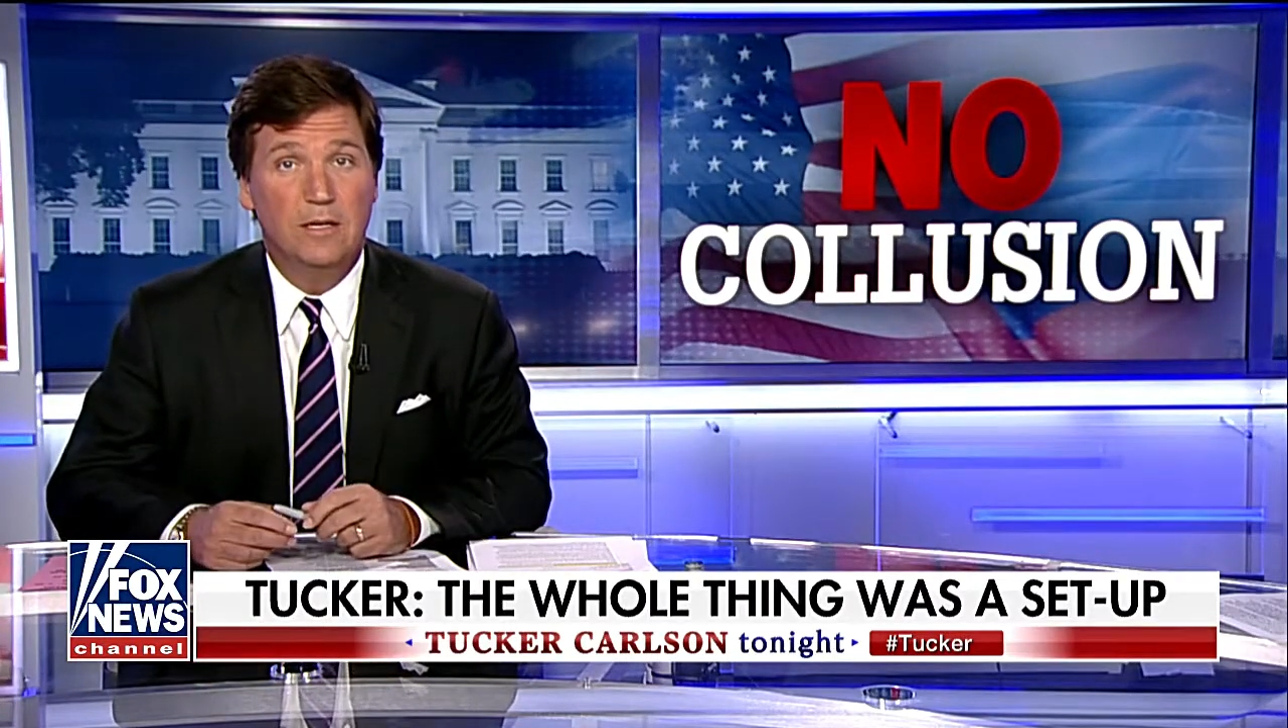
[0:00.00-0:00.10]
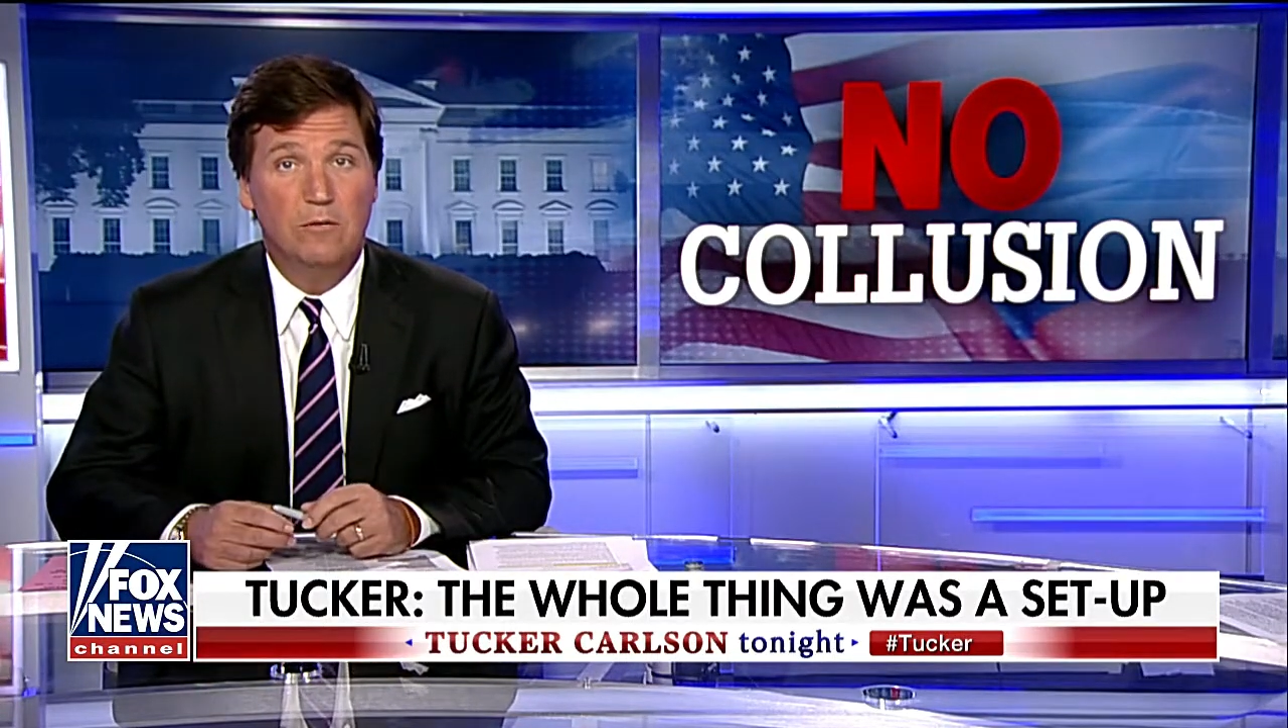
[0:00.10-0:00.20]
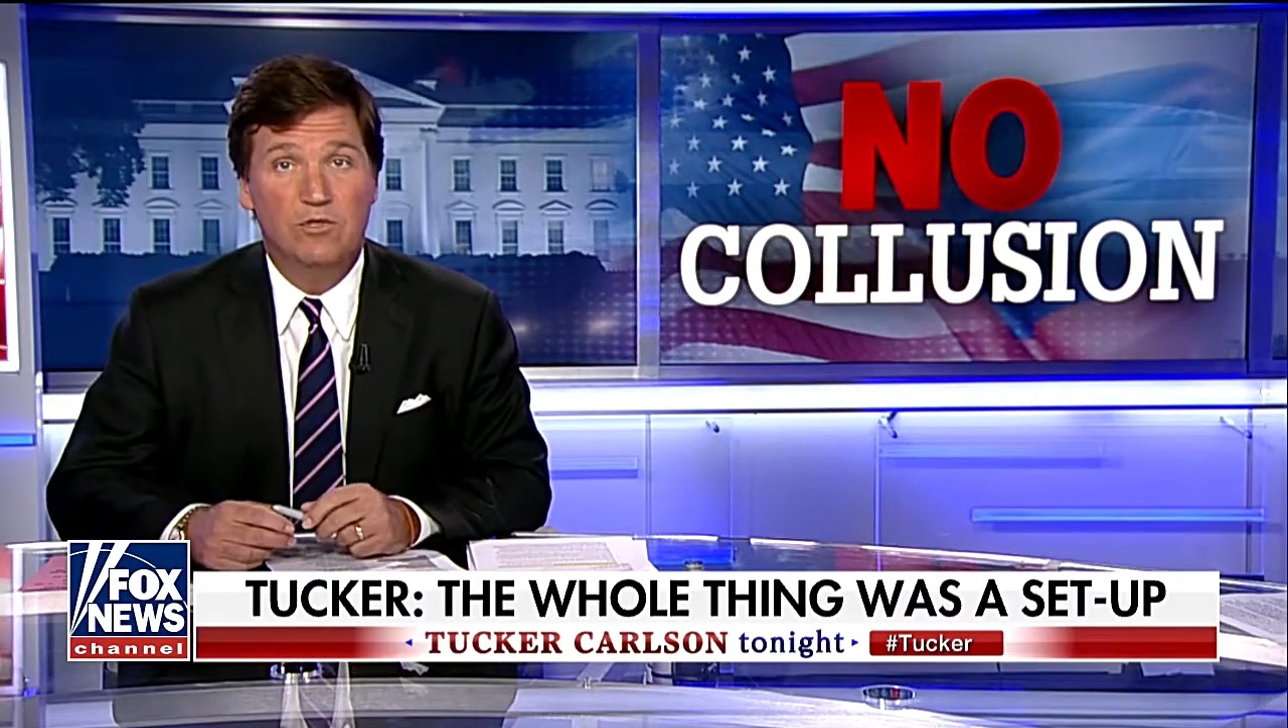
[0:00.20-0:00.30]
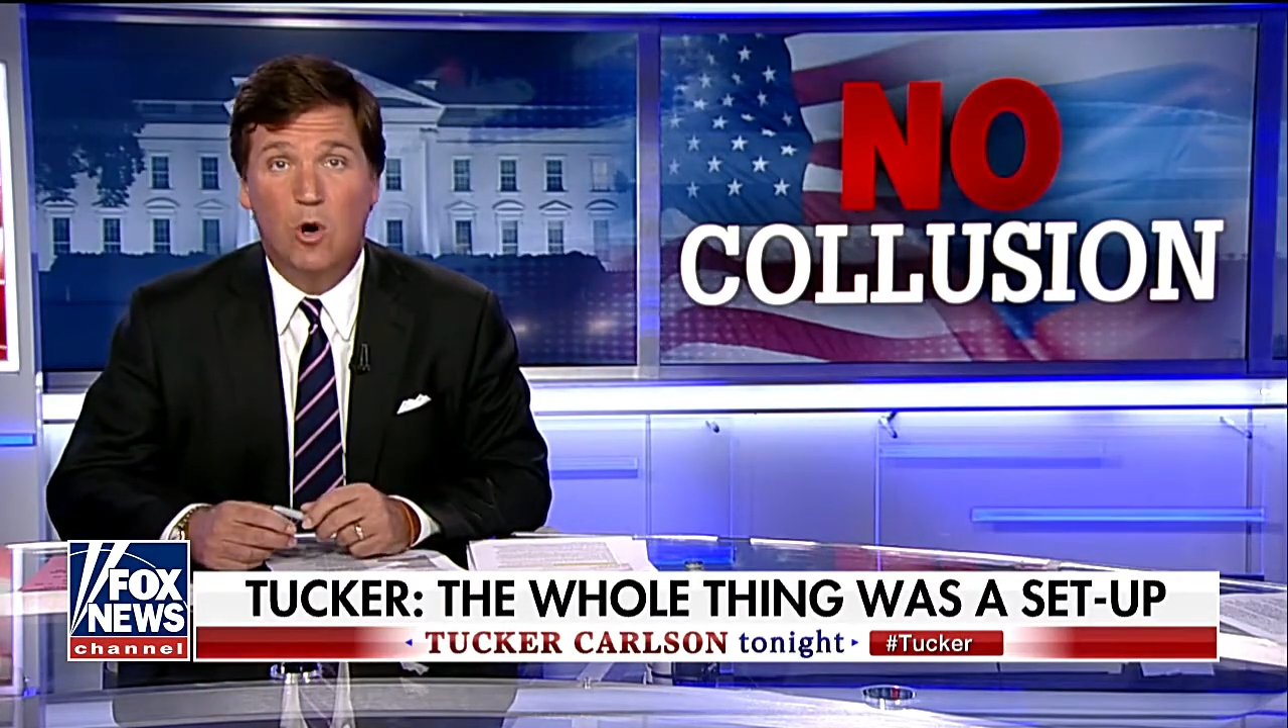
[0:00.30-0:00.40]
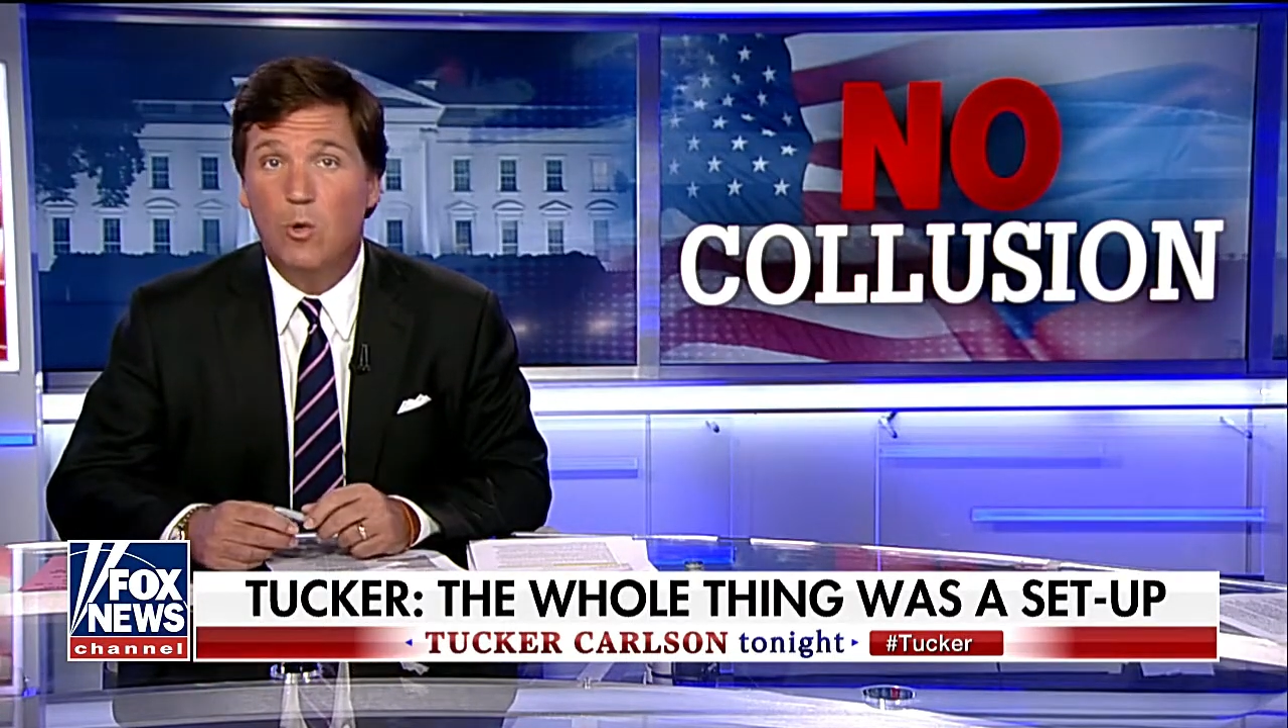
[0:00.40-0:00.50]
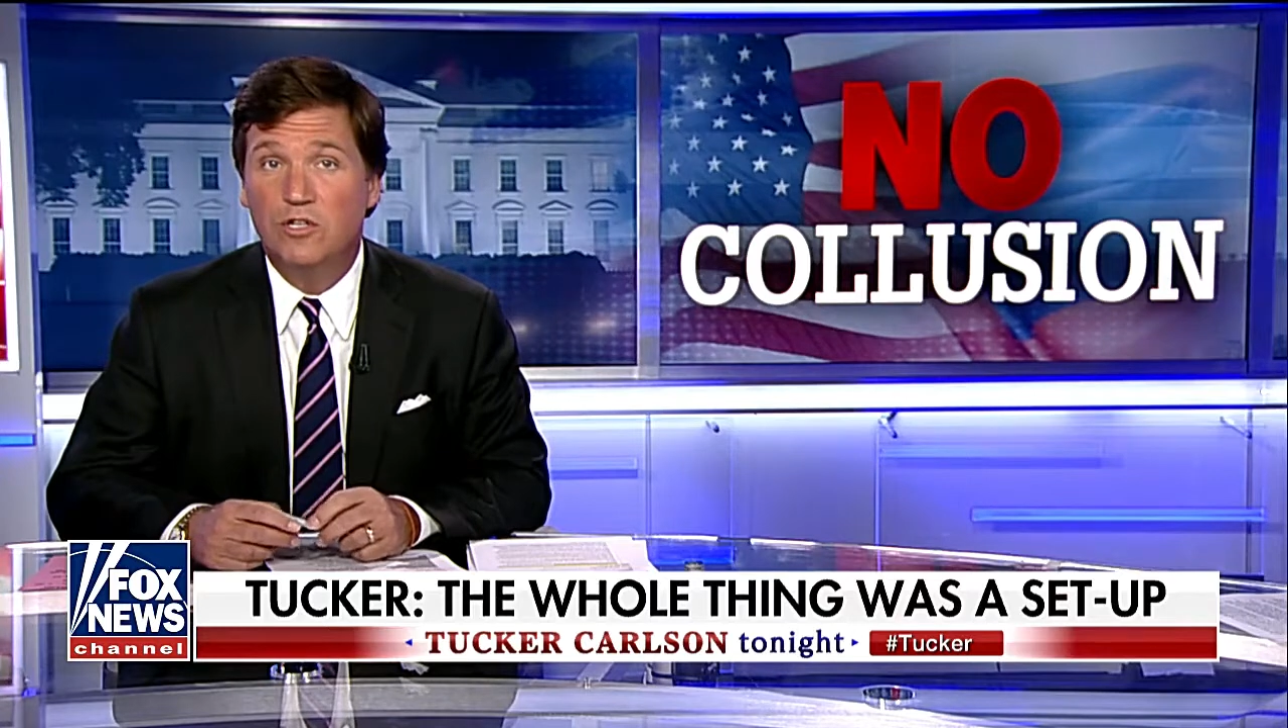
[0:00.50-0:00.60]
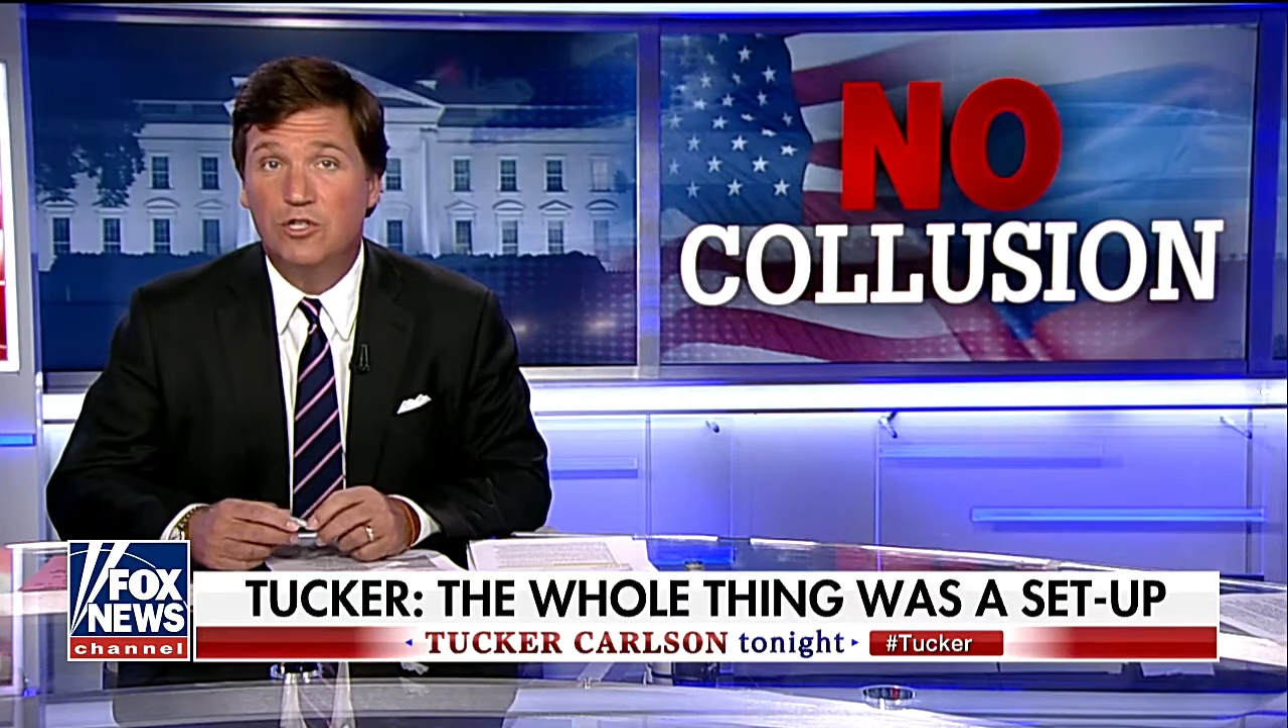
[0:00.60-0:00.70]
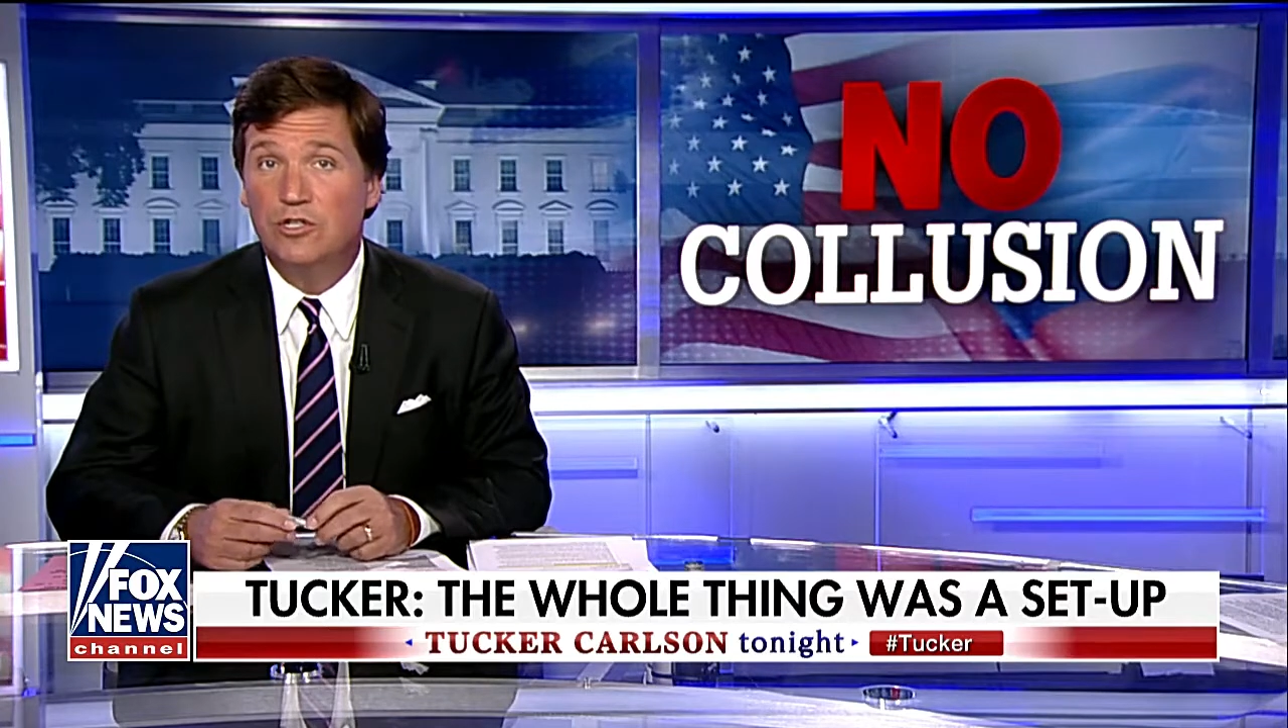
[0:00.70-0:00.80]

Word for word: It was always